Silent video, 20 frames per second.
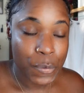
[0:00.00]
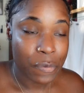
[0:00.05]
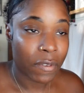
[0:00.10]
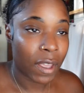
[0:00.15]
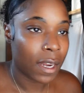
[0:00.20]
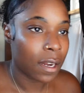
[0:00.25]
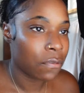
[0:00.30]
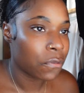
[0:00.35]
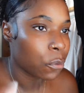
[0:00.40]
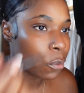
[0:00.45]

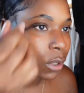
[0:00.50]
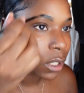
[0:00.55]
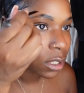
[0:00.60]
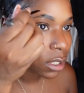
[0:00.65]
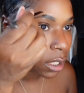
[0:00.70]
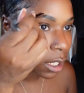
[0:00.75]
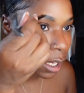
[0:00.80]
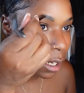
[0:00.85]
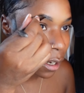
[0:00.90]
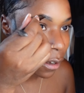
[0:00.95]
And if you want to
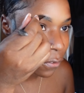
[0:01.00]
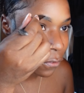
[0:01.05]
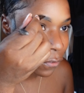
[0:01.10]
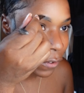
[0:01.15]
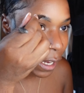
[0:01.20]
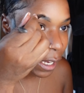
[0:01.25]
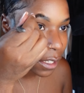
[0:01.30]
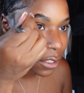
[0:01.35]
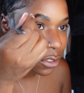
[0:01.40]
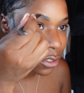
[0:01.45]
see like a
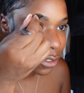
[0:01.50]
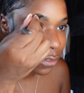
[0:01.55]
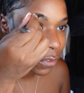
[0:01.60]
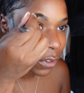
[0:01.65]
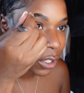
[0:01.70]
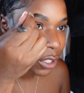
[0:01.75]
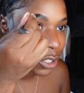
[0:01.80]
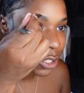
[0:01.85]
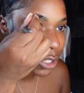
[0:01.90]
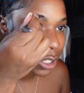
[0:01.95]
faster
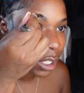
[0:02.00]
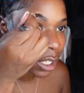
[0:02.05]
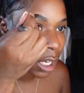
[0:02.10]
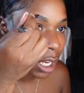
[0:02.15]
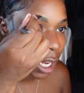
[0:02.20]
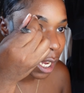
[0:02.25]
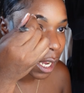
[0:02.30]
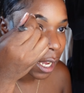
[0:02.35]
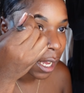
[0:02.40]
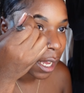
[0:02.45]
version,
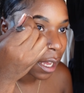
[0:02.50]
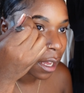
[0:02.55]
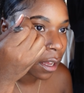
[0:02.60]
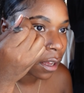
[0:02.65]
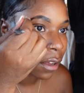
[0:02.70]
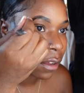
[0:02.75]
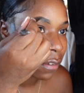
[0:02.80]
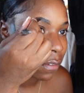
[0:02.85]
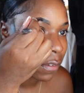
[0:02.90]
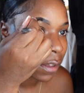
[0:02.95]
I
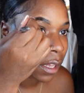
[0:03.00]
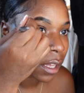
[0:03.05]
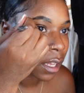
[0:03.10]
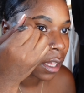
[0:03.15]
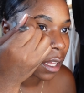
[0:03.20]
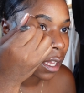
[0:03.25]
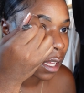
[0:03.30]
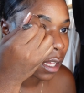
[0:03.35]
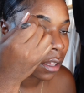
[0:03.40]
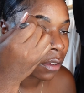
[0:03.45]
have
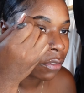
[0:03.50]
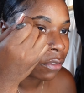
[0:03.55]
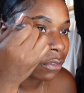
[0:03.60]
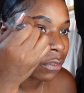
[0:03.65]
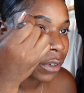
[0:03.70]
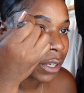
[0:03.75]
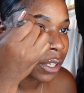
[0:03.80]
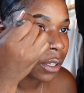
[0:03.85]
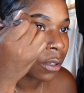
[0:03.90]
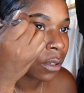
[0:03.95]
a
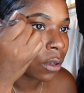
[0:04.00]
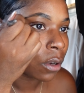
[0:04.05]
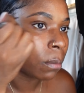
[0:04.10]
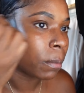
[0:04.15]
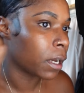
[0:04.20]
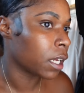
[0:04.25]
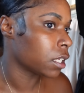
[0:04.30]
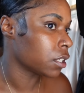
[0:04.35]
reel on my